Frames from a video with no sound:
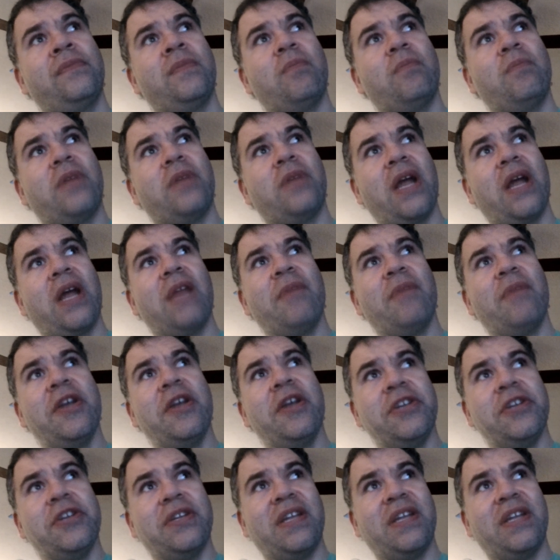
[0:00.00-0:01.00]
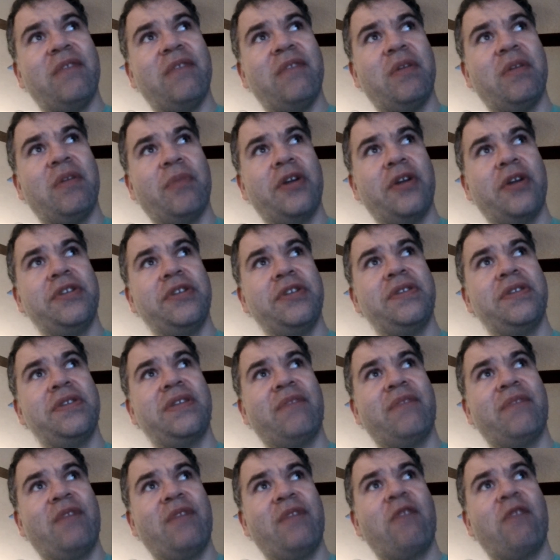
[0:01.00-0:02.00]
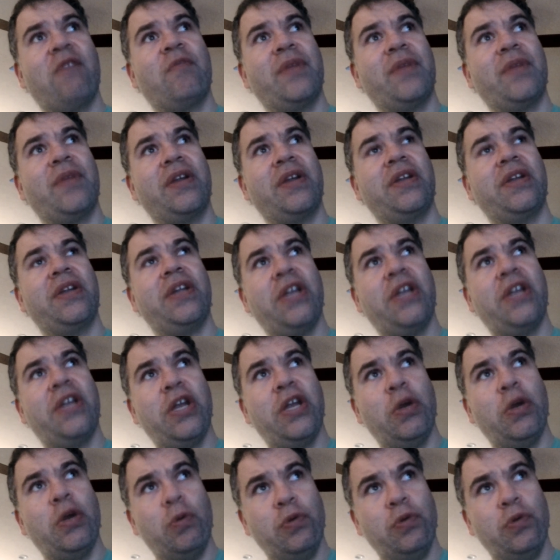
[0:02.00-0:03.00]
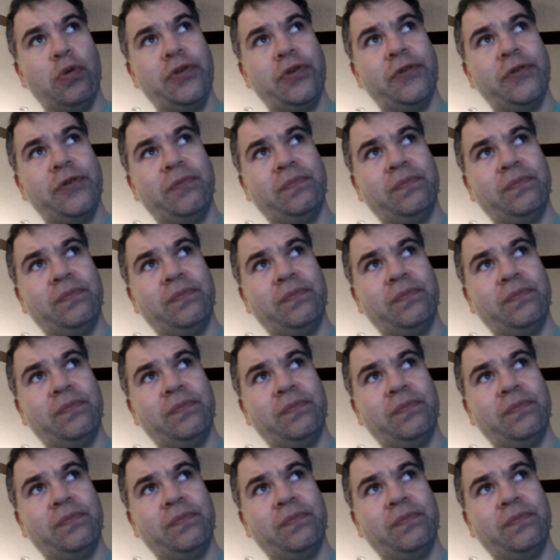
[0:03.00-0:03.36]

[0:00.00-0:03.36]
But animation TV budgets have never been huge,